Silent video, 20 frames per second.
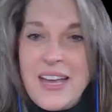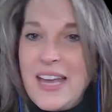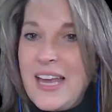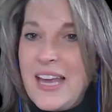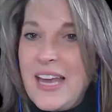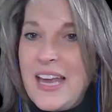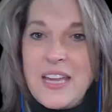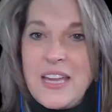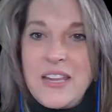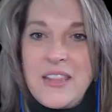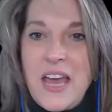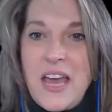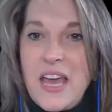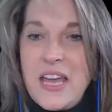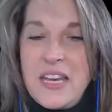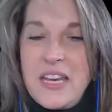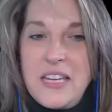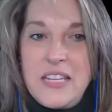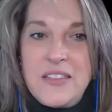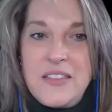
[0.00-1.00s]

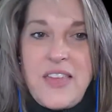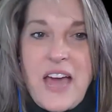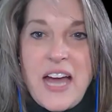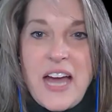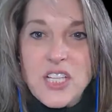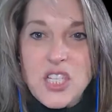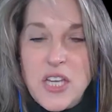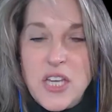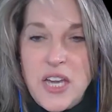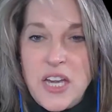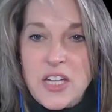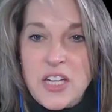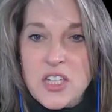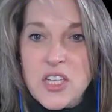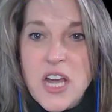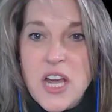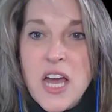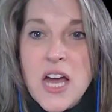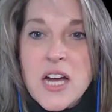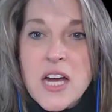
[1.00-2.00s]
And that changed.
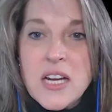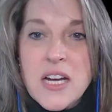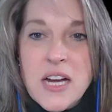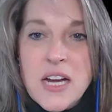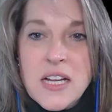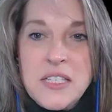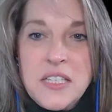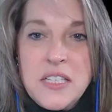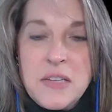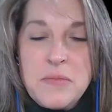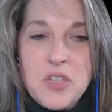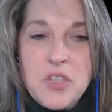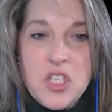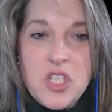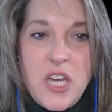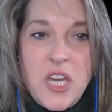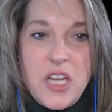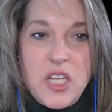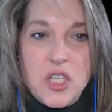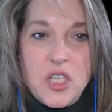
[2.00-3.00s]
customs
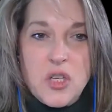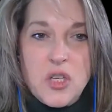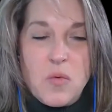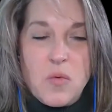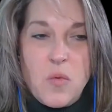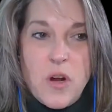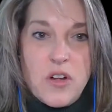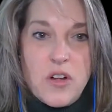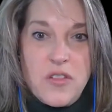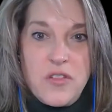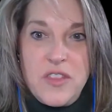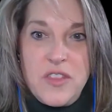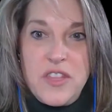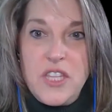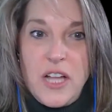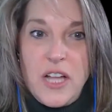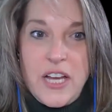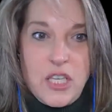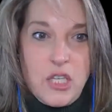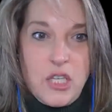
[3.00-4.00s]
changed to where,
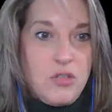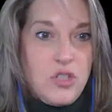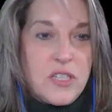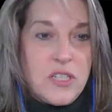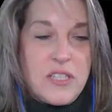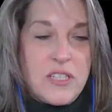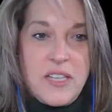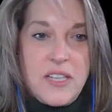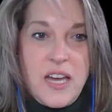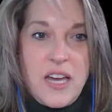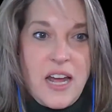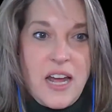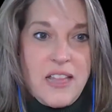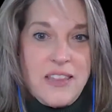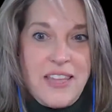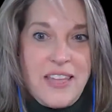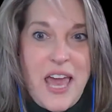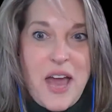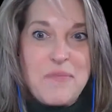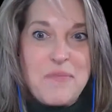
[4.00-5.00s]
like you just said, I
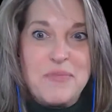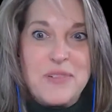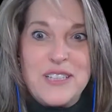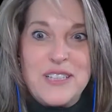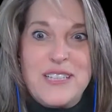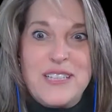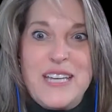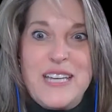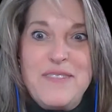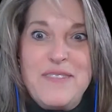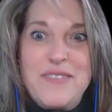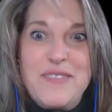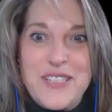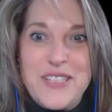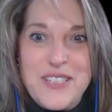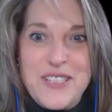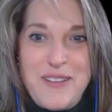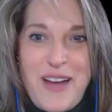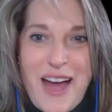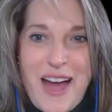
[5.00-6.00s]
can't believe
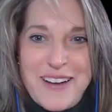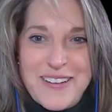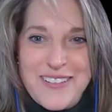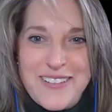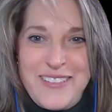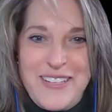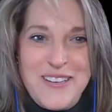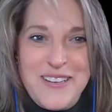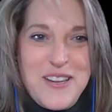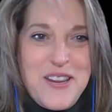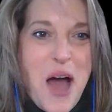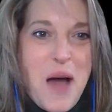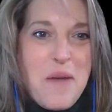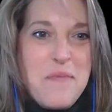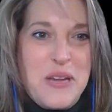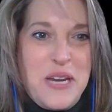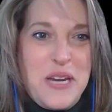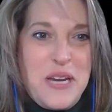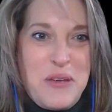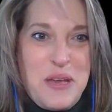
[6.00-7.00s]
that you actually, not
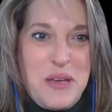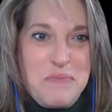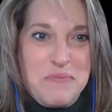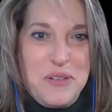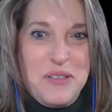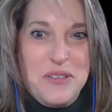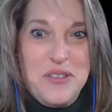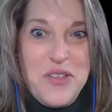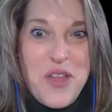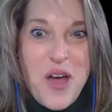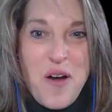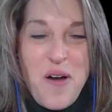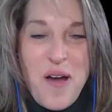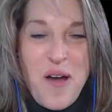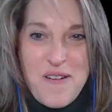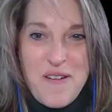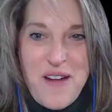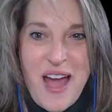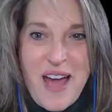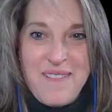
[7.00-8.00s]
many people know
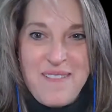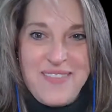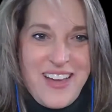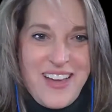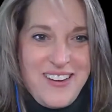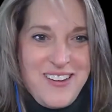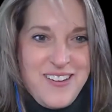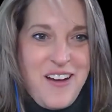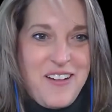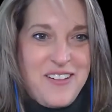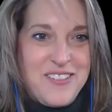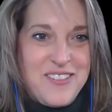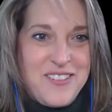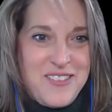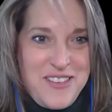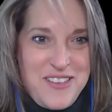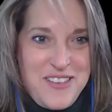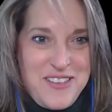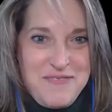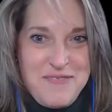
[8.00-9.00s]
or have that knowledge
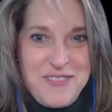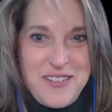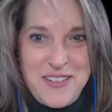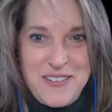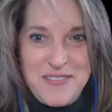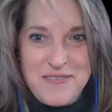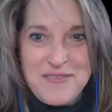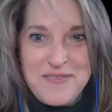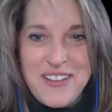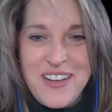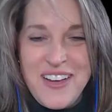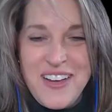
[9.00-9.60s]
that you do.